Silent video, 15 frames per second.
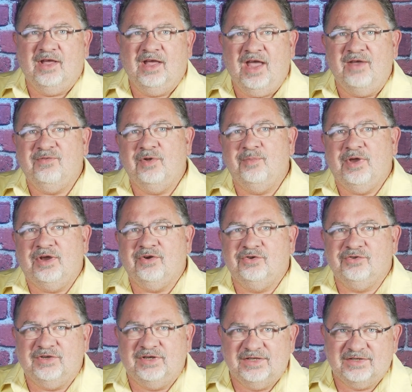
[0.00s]
Hi
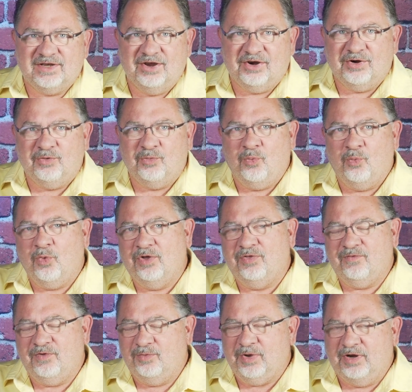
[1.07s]
filmmakers, it's Carrie
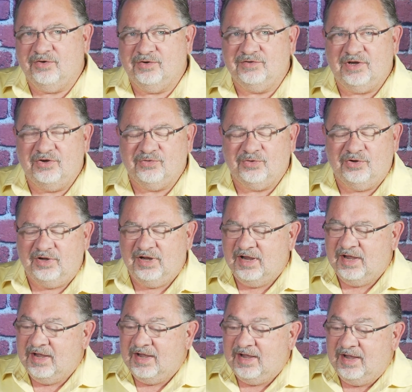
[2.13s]
with Filmmaker Central,
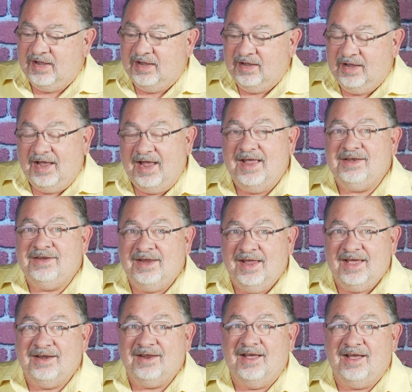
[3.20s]
and
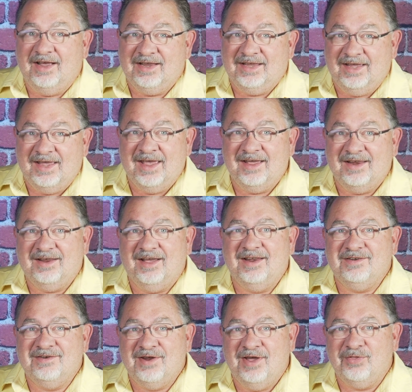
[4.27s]
yet again
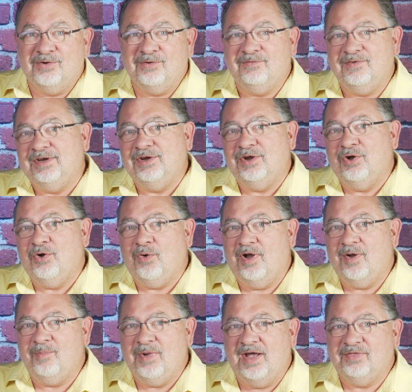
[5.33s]
another video
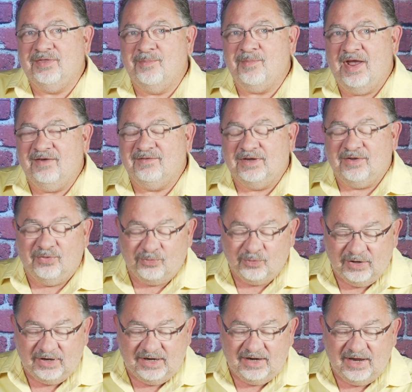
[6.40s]
about the Mavic
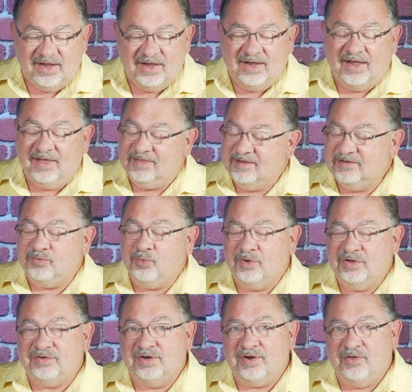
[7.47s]
3, and this
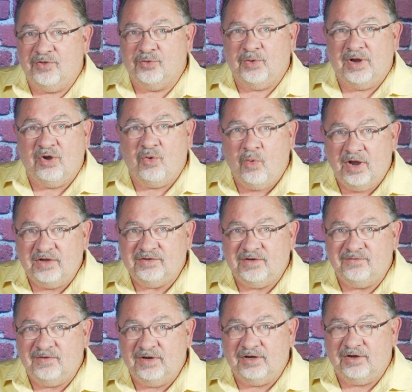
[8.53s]
was another
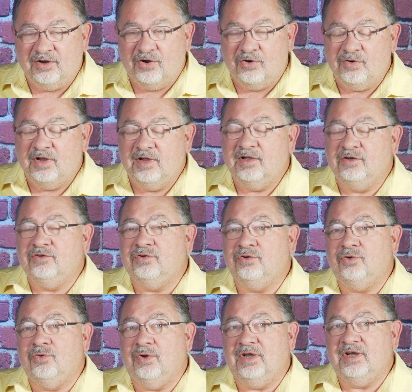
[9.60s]
requested video
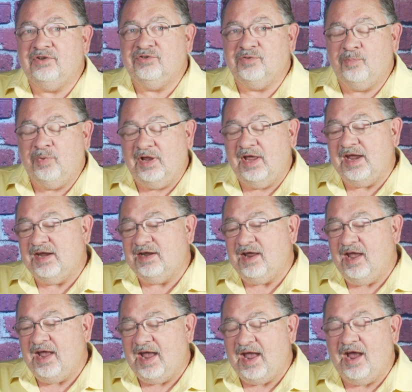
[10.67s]
to
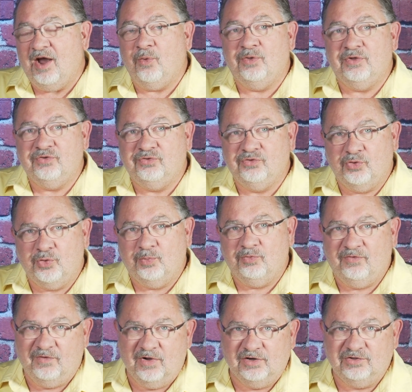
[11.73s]
explain how the zoom
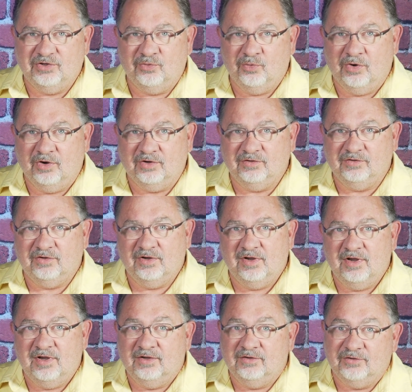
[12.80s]
function works.
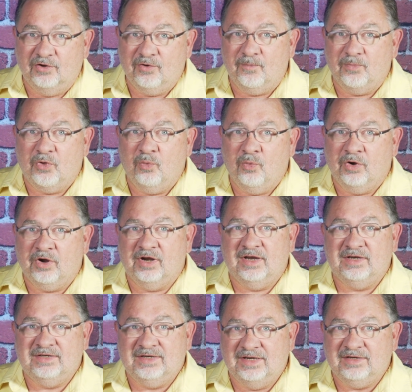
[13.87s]
So we're going to
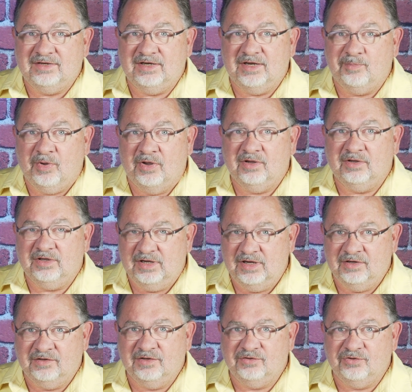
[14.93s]
dig deep
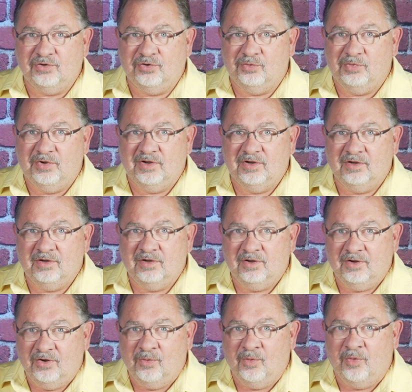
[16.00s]
into zoom
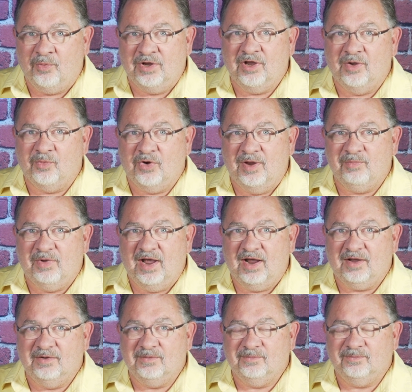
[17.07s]
when we come right back.